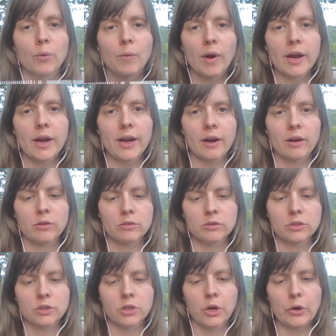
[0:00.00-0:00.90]

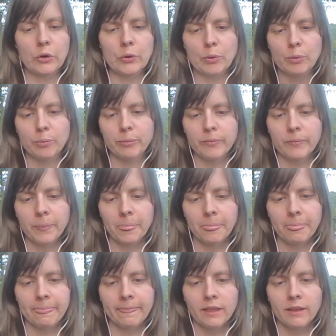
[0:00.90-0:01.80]
Greyhound comb,
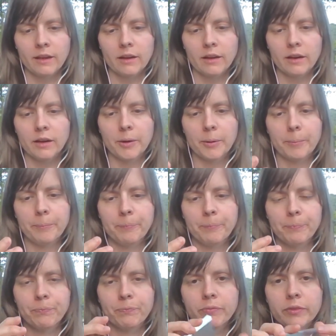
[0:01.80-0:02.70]
you
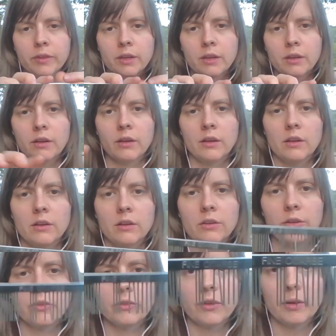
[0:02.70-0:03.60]

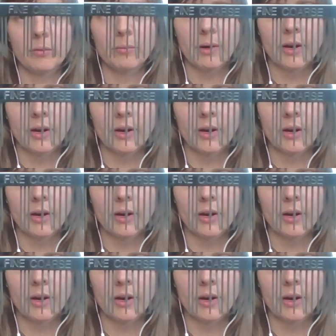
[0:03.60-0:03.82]
can see